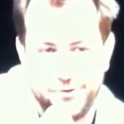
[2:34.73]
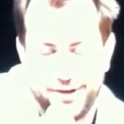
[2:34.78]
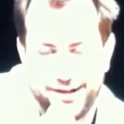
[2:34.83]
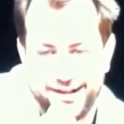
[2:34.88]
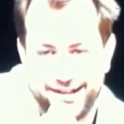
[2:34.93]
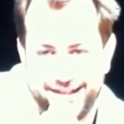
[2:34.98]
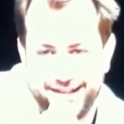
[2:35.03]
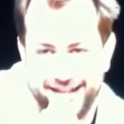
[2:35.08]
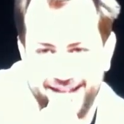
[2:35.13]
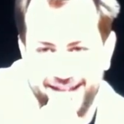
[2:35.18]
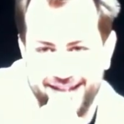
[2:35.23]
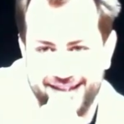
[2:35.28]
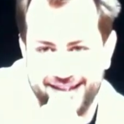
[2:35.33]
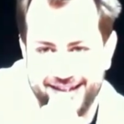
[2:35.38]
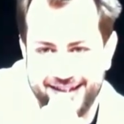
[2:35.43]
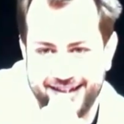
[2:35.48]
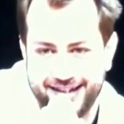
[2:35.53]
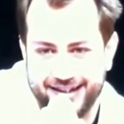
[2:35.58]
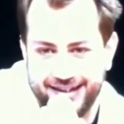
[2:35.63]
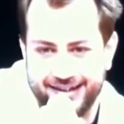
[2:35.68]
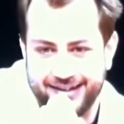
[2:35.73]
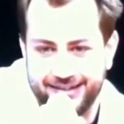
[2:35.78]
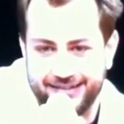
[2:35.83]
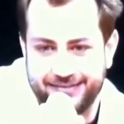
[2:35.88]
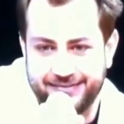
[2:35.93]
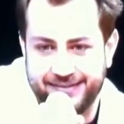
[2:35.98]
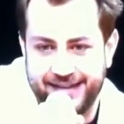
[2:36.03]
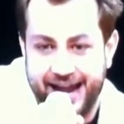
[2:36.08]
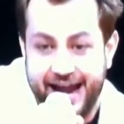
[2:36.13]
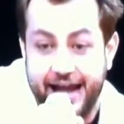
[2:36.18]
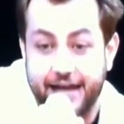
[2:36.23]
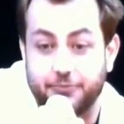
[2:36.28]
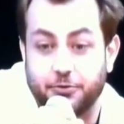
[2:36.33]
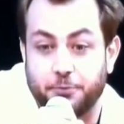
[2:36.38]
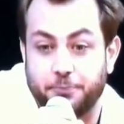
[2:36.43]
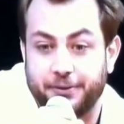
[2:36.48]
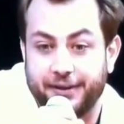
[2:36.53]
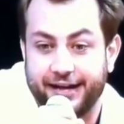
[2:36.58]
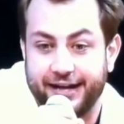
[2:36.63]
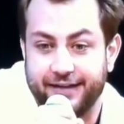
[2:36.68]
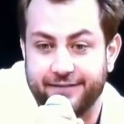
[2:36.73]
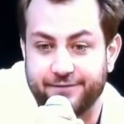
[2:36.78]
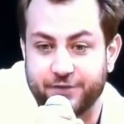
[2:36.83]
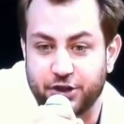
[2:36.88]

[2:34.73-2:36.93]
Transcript: want to see the Animal Planet